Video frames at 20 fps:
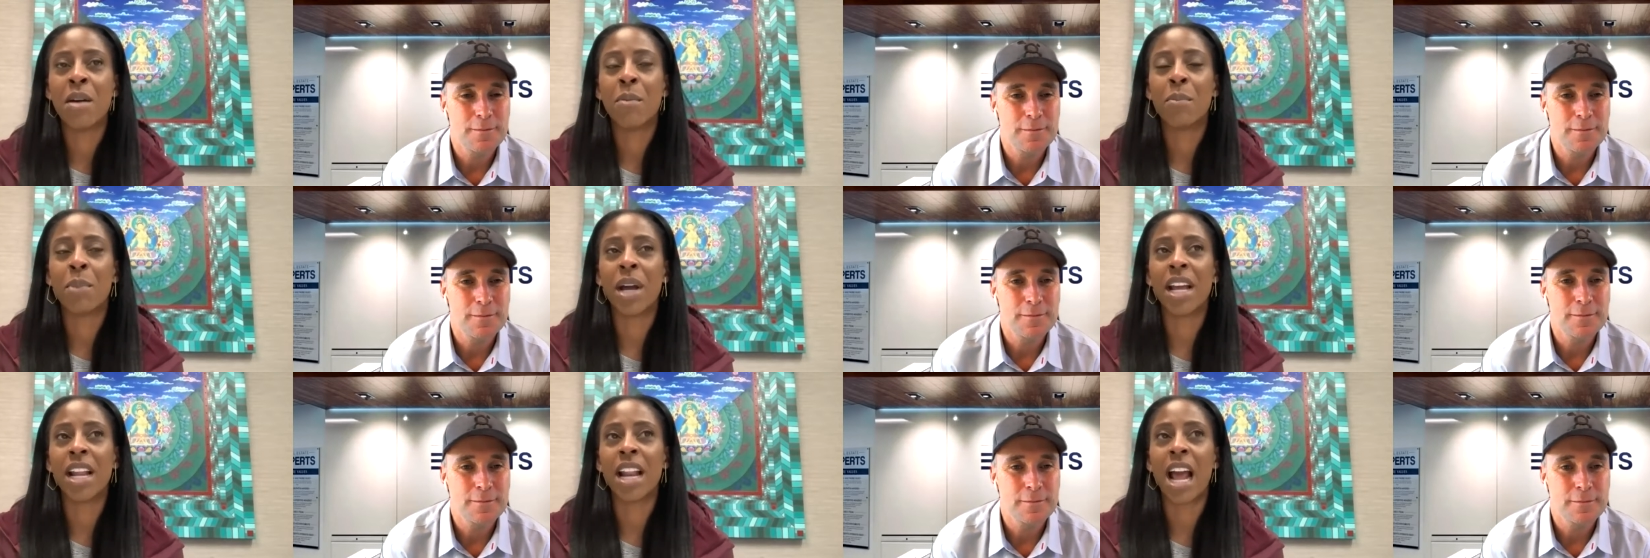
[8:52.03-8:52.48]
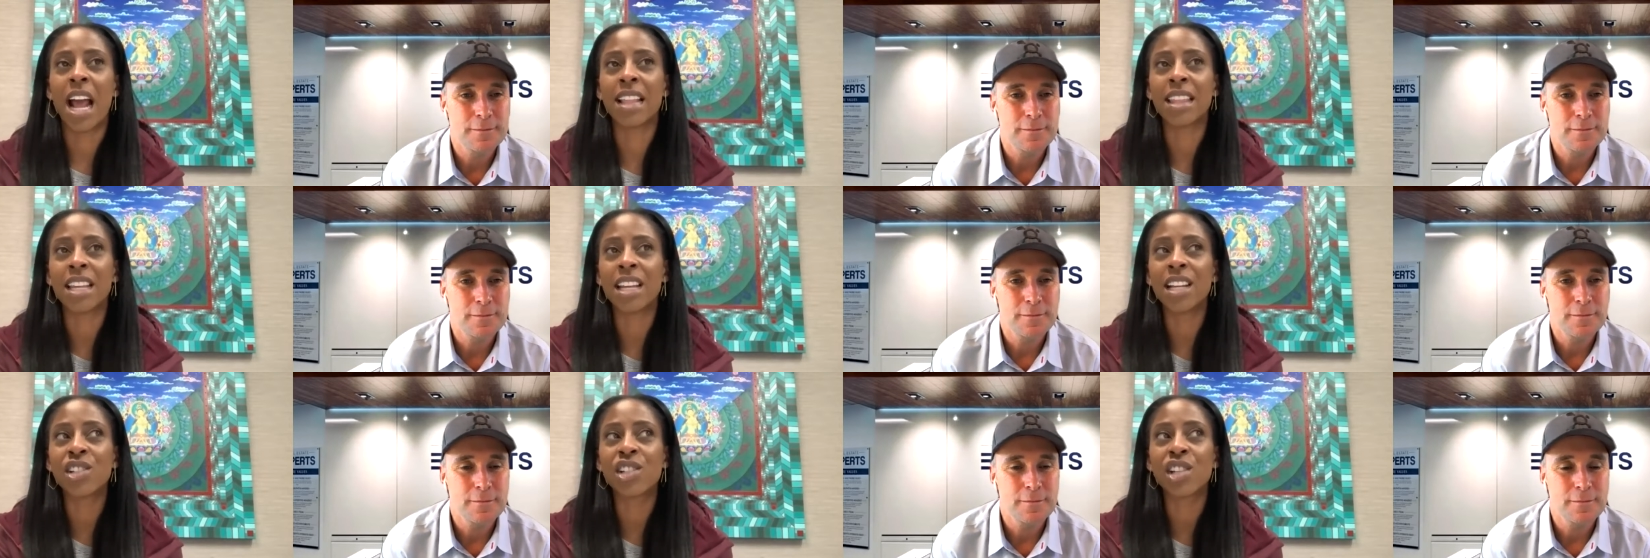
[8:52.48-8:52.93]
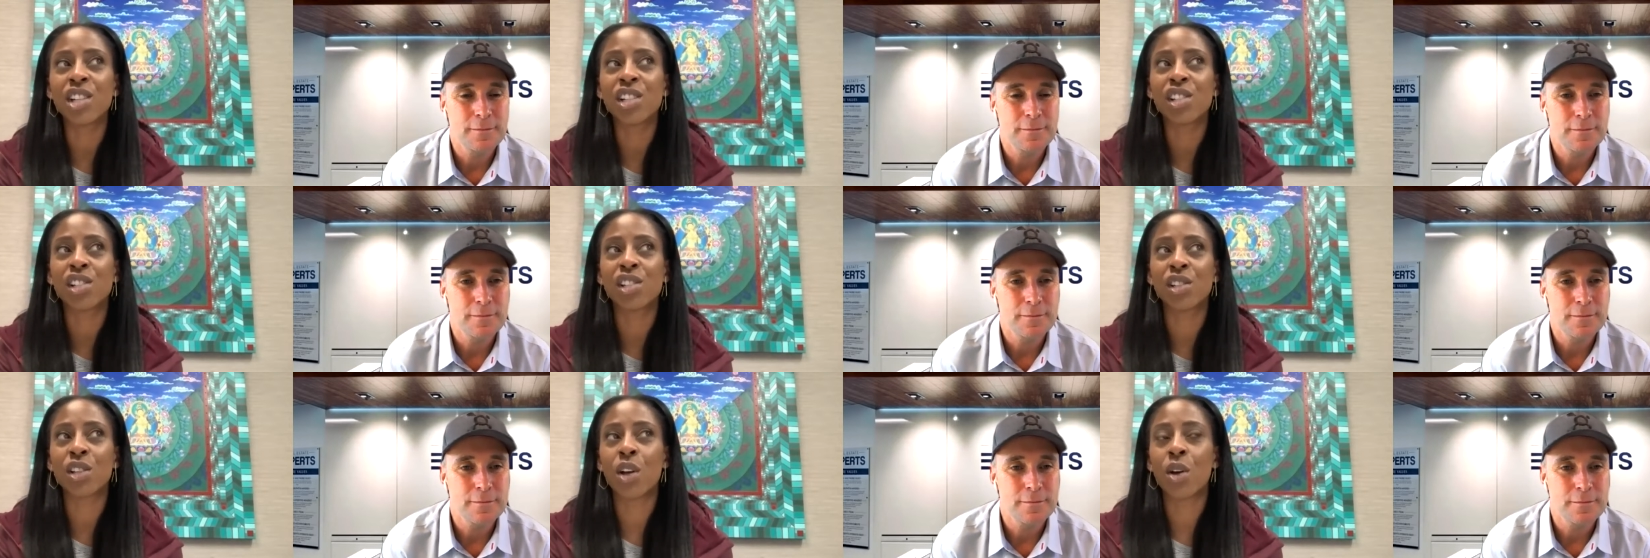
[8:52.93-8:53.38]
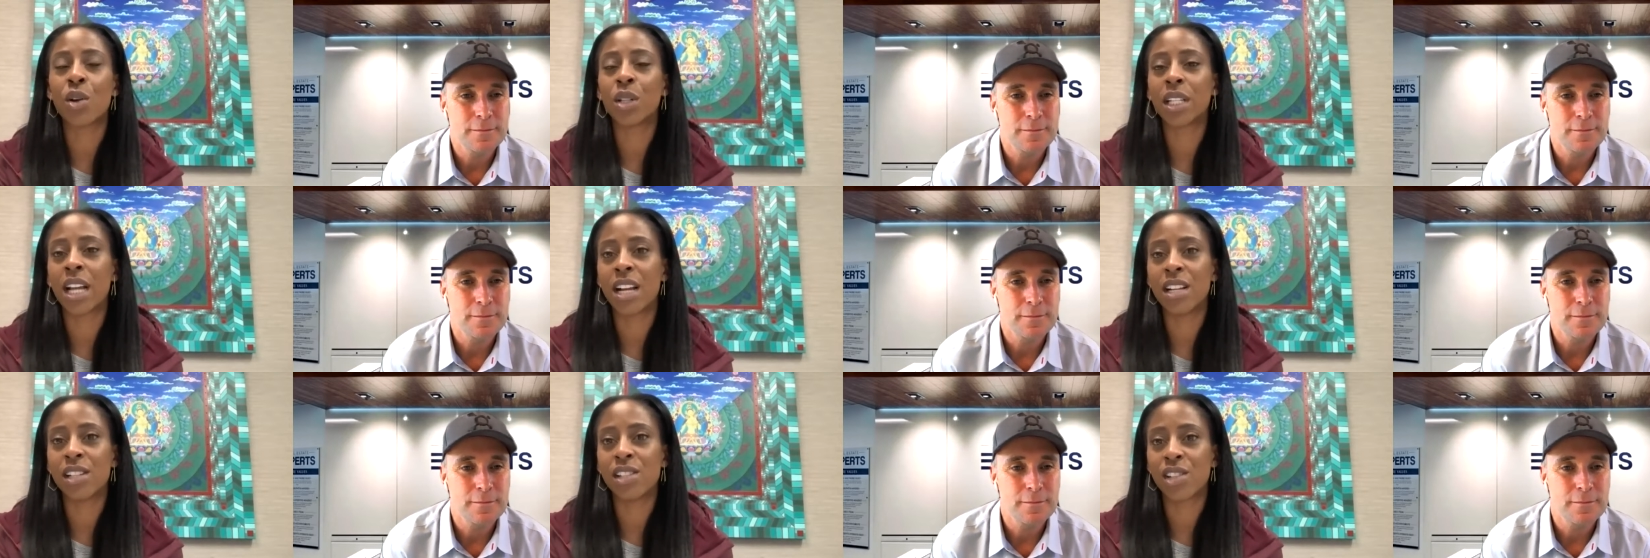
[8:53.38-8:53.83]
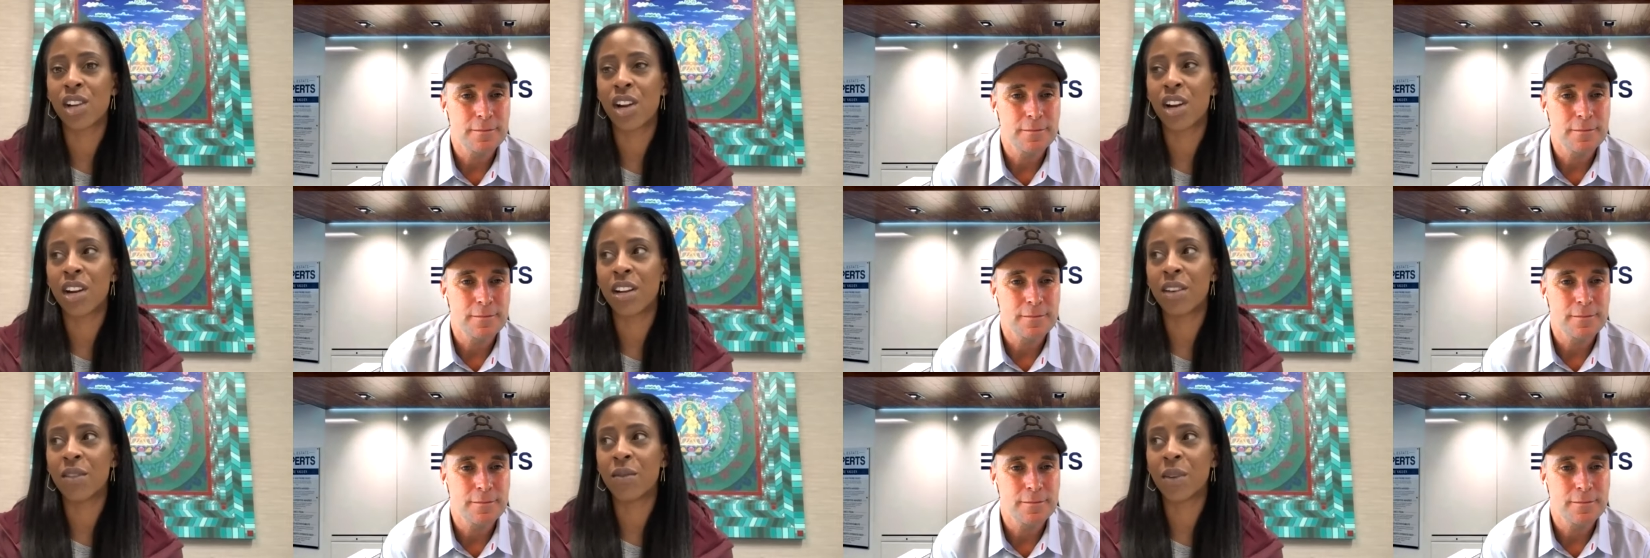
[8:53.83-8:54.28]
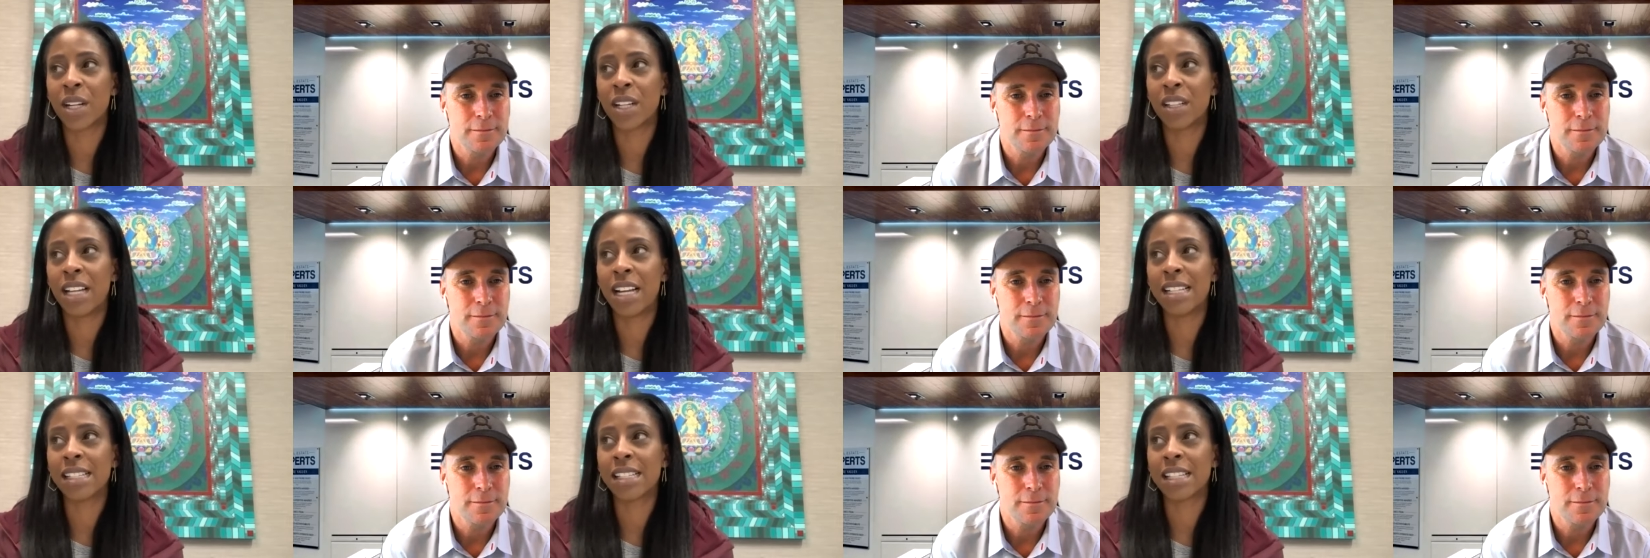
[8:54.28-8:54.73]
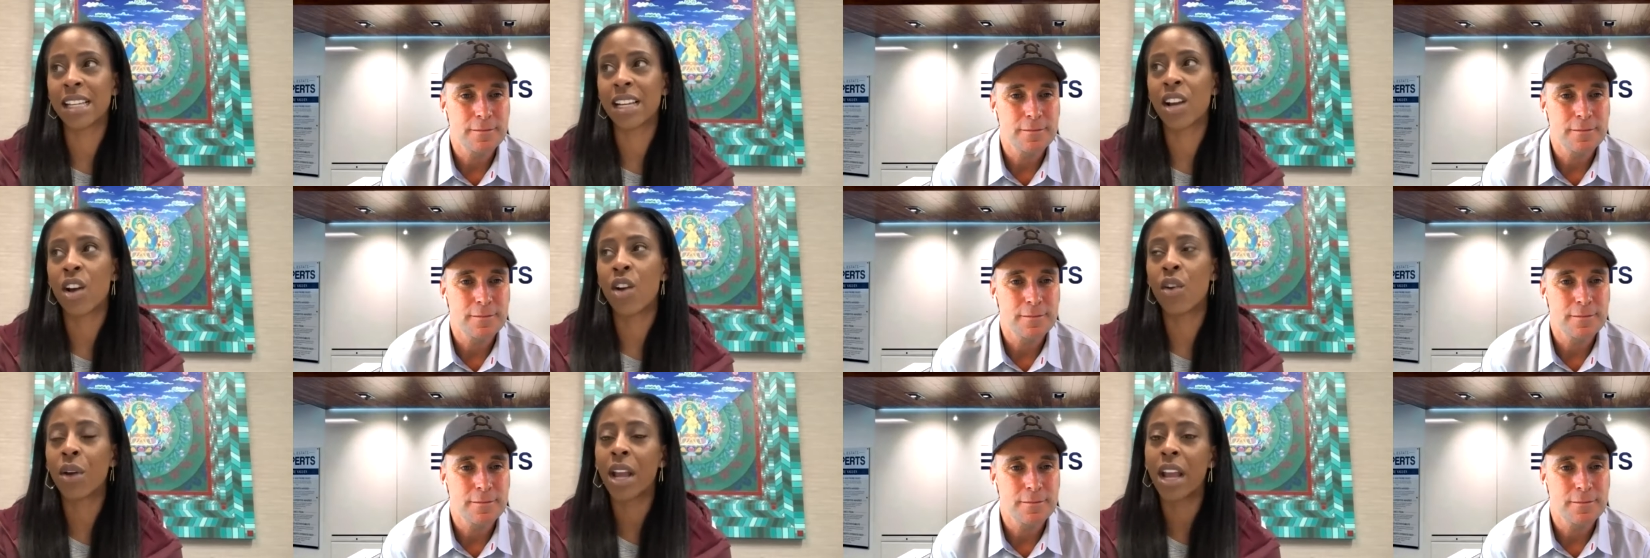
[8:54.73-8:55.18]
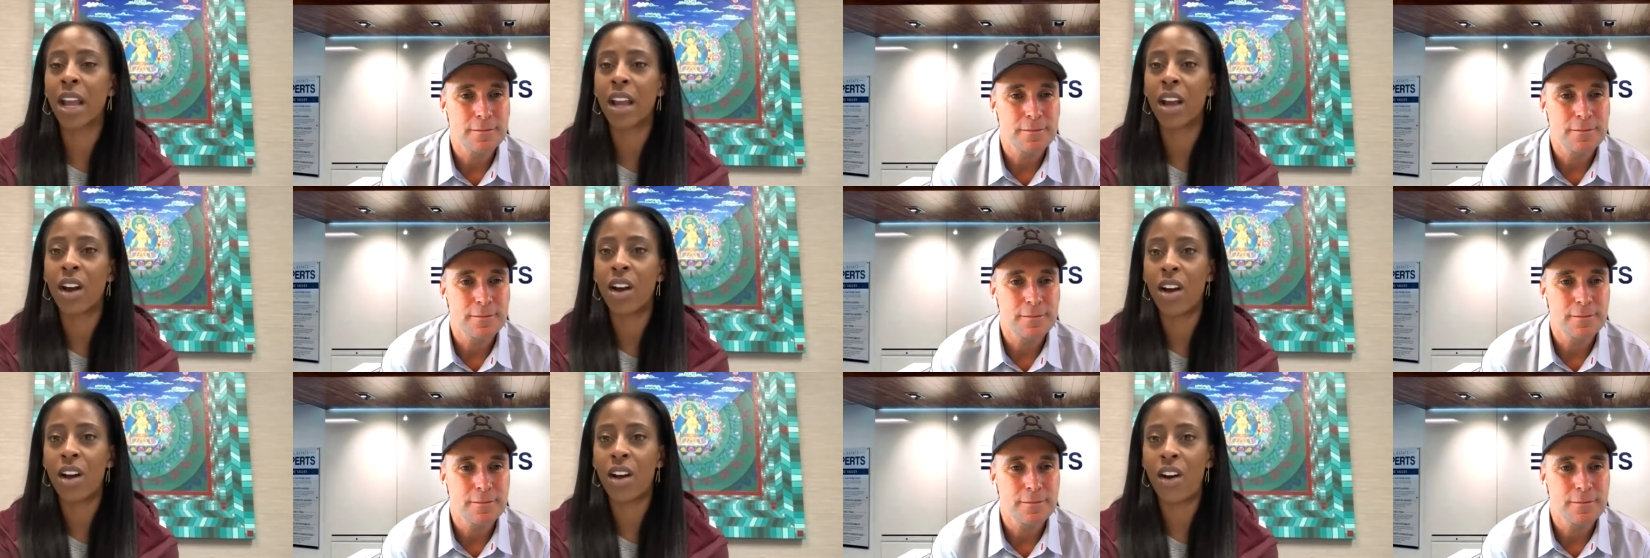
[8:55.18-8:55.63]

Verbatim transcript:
Speaker 1: But I think just slowly I started realizing, okay,